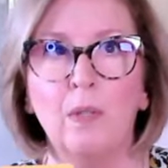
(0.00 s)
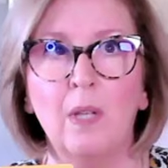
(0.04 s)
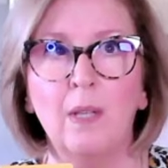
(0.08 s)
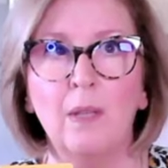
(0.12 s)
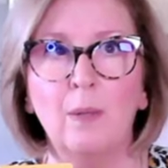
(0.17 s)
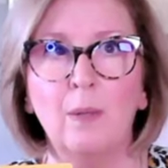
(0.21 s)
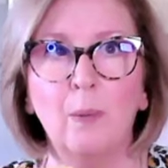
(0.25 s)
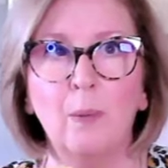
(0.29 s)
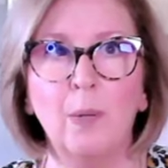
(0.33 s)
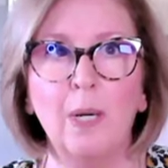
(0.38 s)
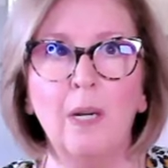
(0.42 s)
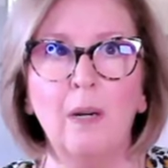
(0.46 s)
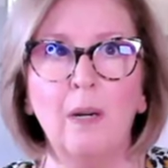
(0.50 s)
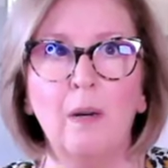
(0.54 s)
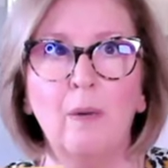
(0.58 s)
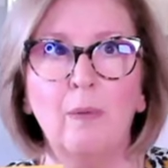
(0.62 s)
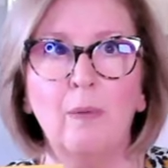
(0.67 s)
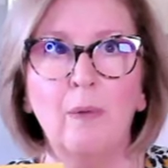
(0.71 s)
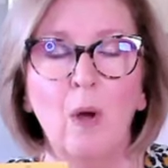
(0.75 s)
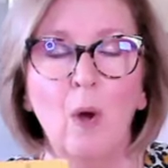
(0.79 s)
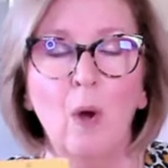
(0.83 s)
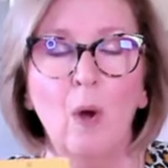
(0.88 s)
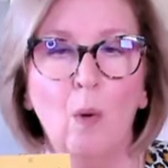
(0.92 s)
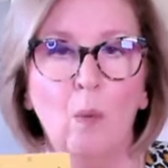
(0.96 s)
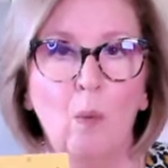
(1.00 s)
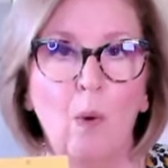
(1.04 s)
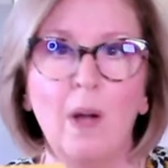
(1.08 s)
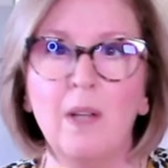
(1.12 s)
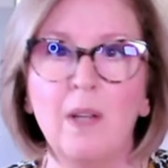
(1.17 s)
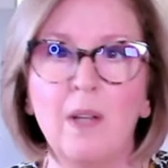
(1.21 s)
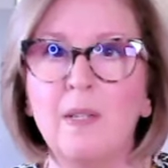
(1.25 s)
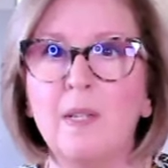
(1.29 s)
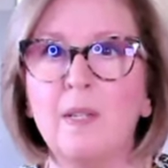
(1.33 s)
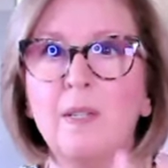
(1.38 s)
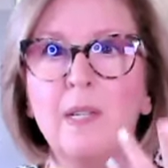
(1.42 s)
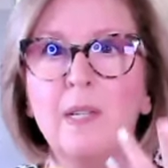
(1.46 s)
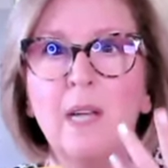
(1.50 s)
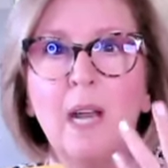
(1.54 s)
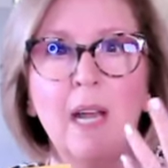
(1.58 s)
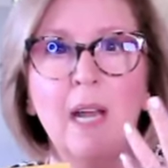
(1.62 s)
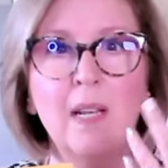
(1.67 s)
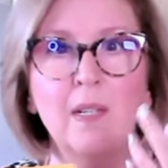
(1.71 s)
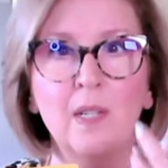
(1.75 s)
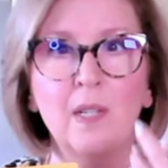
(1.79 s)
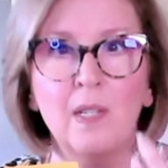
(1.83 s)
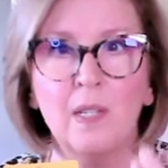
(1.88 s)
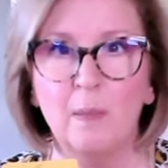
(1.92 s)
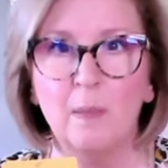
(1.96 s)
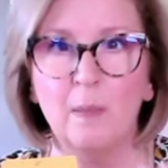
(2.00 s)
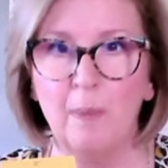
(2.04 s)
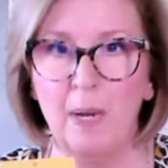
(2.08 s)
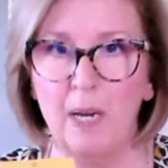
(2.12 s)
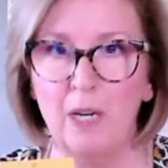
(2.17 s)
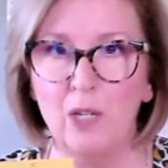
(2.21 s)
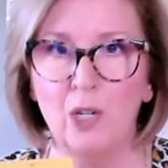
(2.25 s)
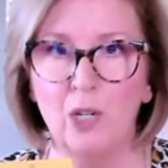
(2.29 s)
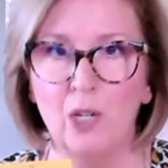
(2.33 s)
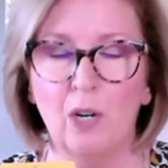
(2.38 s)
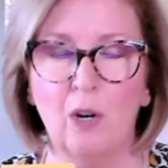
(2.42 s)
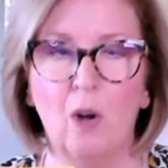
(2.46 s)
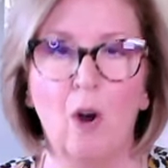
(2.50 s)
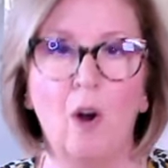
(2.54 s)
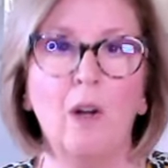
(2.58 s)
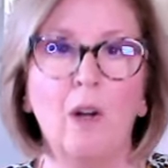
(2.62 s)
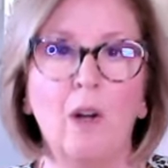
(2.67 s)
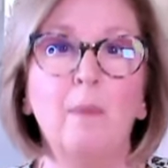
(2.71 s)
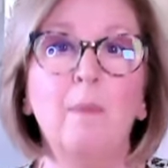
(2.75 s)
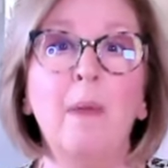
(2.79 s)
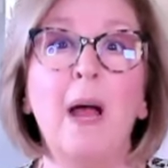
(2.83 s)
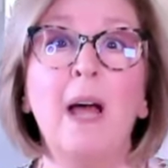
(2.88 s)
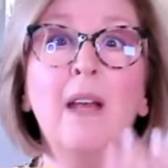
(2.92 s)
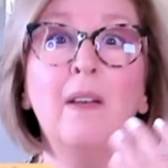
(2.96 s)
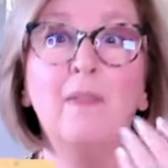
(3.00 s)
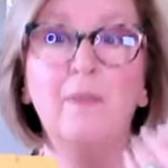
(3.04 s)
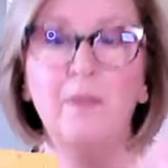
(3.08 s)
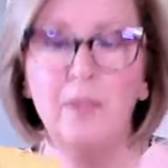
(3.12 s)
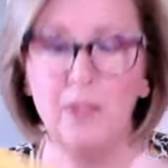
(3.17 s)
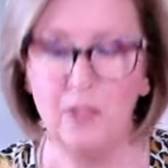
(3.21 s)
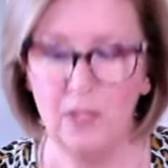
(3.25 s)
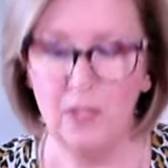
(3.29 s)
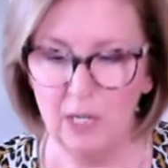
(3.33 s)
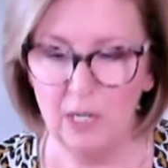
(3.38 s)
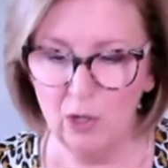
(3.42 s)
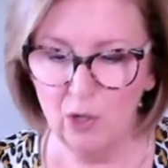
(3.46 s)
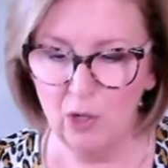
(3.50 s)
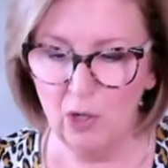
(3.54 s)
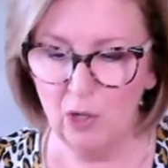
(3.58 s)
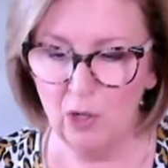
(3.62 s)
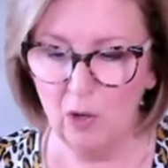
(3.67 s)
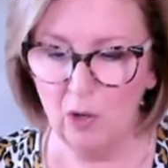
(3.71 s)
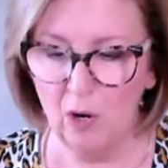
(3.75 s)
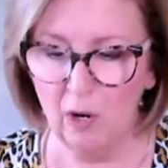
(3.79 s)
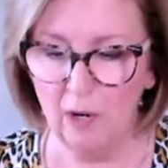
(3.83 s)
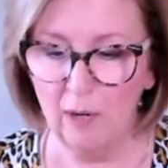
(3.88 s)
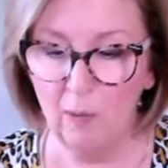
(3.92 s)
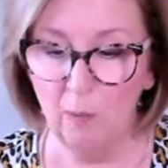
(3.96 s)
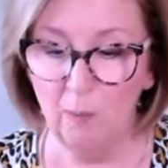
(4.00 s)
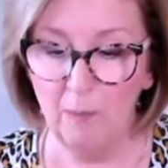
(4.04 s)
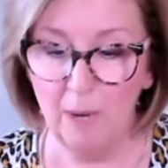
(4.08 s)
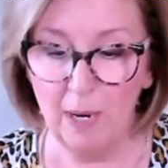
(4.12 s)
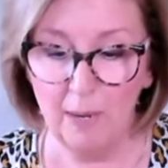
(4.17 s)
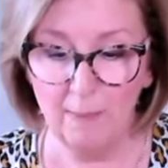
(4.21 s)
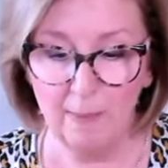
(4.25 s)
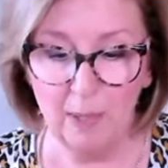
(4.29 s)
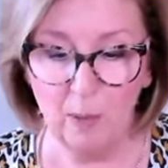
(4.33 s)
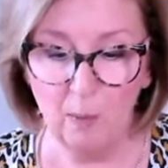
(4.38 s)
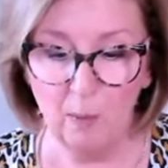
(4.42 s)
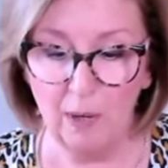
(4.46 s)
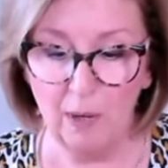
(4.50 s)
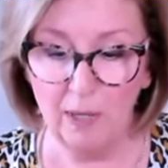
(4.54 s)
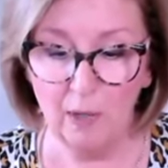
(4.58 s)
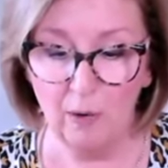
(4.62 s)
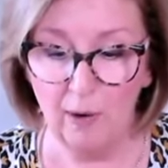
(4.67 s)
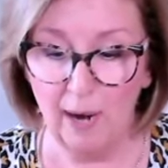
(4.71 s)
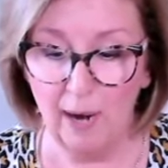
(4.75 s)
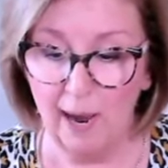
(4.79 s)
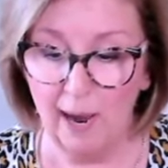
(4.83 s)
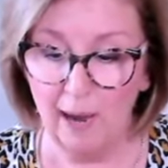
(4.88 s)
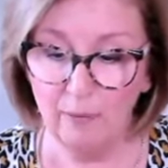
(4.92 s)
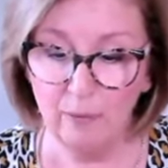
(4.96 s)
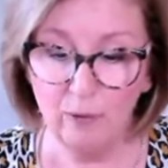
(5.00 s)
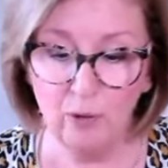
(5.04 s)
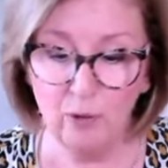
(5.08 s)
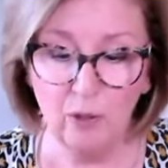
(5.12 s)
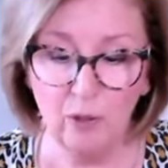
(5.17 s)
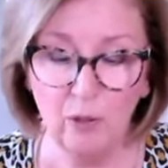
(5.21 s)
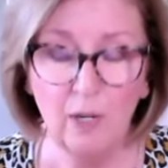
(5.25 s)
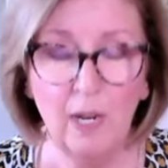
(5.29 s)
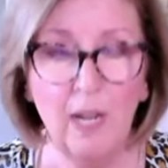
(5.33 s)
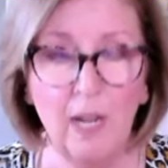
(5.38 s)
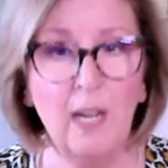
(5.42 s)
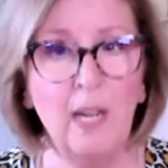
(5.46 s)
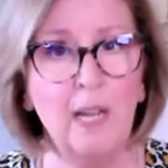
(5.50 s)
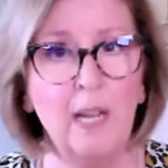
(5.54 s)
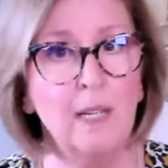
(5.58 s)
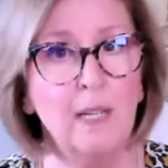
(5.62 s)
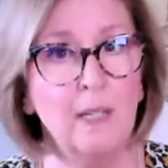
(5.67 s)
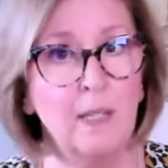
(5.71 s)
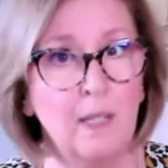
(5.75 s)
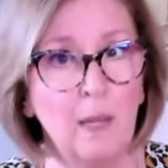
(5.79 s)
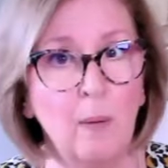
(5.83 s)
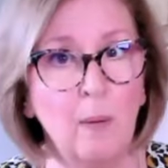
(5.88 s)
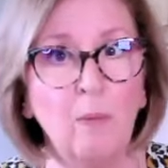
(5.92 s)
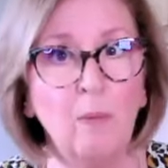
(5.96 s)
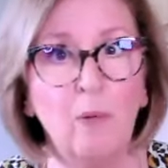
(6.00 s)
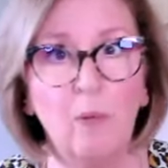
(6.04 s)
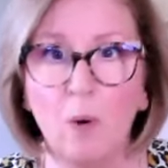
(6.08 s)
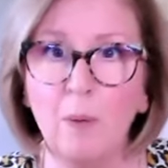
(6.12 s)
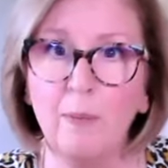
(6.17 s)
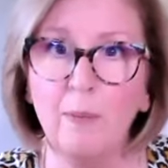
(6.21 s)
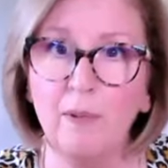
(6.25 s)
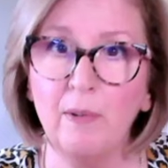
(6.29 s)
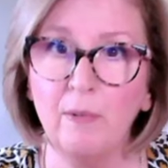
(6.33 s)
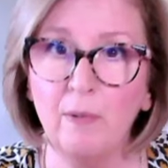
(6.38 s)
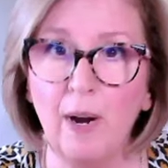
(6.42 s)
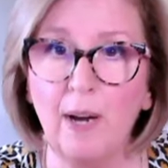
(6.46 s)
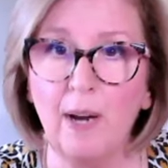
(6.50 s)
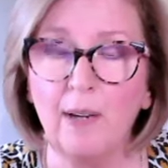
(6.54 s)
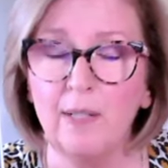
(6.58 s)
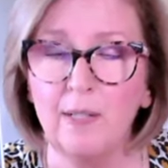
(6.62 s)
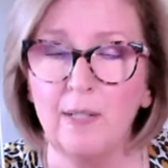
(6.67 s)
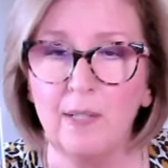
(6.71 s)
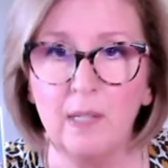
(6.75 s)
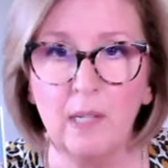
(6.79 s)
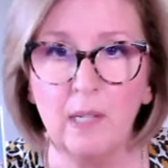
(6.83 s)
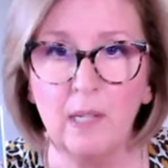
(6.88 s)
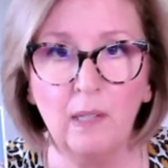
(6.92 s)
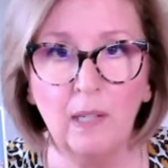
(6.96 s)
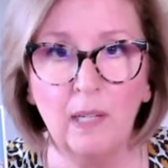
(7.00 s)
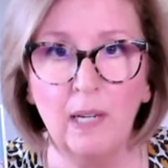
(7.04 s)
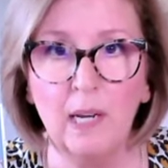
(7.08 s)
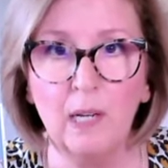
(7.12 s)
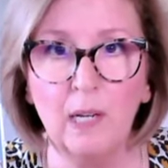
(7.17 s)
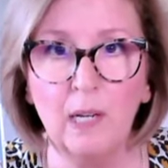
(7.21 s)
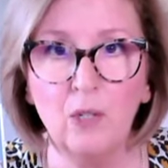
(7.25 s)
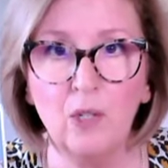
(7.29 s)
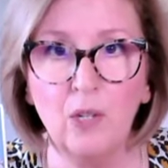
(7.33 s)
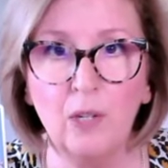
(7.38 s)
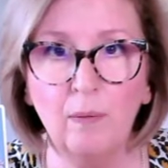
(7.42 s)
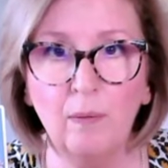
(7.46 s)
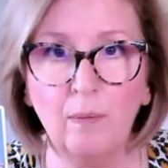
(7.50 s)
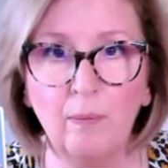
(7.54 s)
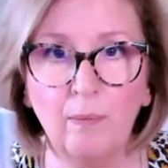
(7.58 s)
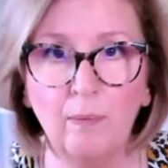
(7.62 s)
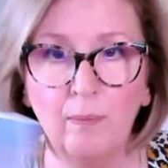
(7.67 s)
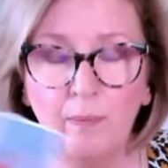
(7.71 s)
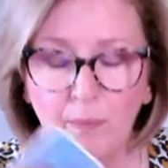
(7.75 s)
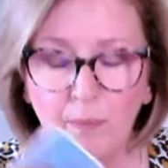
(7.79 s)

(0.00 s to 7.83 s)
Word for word: The Three of Wands is an anticipation card, a manifestation card, and maybe what you're after is some form of reconciliation,